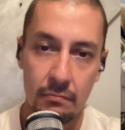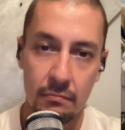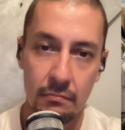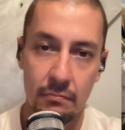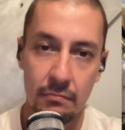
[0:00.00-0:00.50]

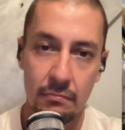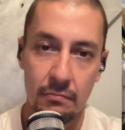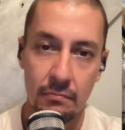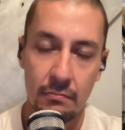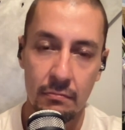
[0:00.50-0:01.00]

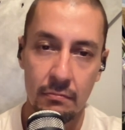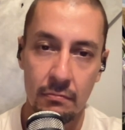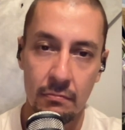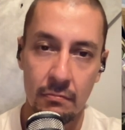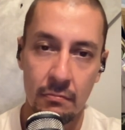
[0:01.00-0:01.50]

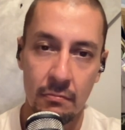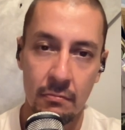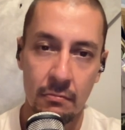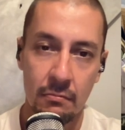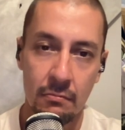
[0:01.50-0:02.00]

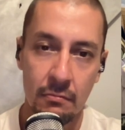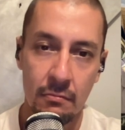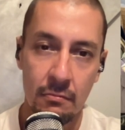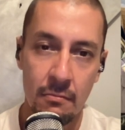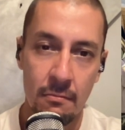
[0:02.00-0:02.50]

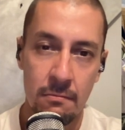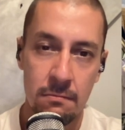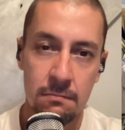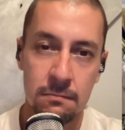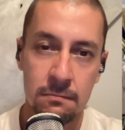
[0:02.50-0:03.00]

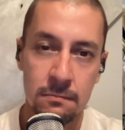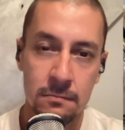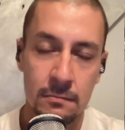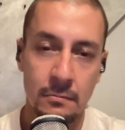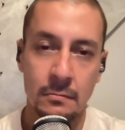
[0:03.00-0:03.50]

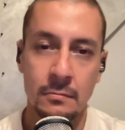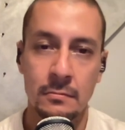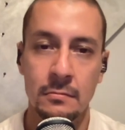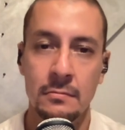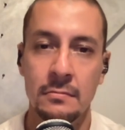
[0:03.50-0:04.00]

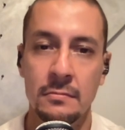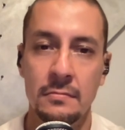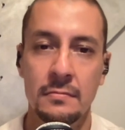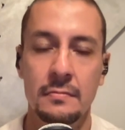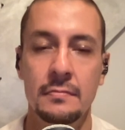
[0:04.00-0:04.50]

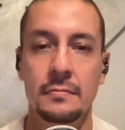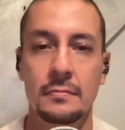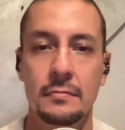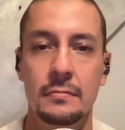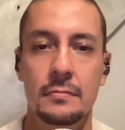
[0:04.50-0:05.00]

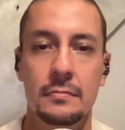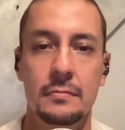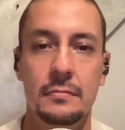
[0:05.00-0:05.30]
This person isn't speaking.